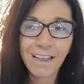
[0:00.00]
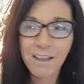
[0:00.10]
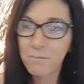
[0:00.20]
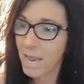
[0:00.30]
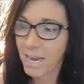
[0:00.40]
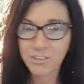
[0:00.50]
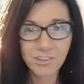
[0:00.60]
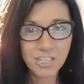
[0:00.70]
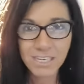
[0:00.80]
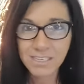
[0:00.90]
um,
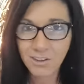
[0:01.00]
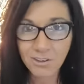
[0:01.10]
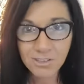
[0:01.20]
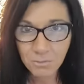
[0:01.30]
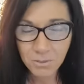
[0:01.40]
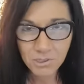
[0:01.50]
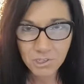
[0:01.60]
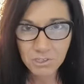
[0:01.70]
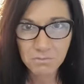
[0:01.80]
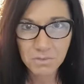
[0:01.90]
exercise also
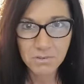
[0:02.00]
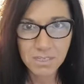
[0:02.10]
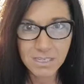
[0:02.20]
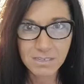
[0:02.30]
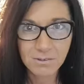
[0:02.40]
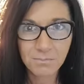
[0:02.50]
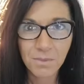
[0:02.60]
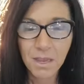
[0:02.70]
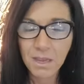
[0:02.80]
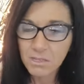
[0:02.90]
boosts your immune system
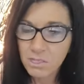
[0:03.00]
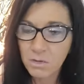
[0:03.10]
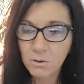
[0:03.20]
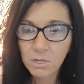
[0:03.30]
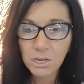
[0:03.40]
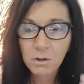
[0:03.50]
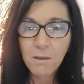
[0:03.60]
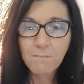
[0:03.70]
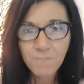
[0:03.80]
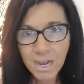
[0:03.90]
so, you
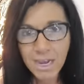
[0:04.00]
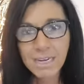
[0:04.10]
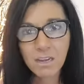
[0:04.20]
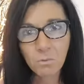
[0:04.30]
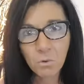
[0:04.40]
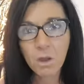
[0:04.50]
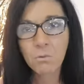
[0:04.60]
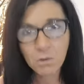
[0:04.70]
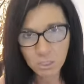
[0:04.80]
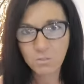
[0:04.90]
know, find
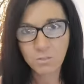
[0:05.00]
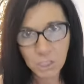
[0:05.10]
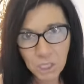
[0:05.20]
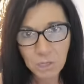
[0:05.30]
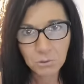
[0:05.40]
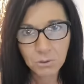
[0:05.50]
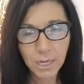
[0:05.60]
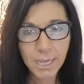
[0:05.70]
what works for you.